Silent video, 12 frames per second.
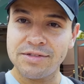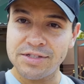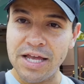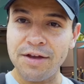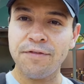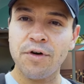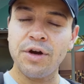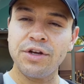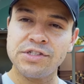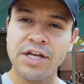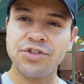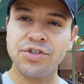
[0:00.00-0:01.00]
stay for
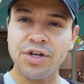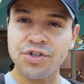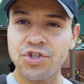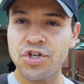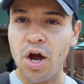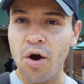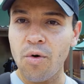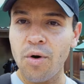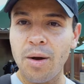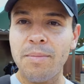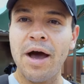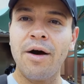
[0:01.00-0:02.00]
essentially a
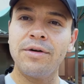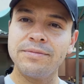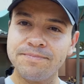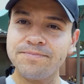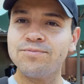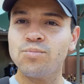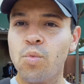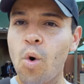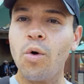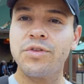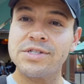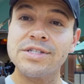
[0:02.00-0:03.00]
show about
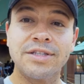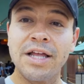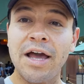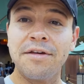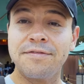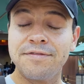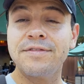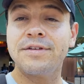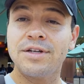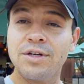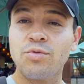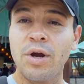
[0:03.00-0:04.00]
Walt's life,
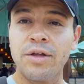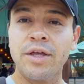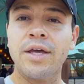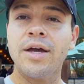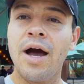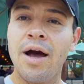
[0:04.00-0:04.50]
really.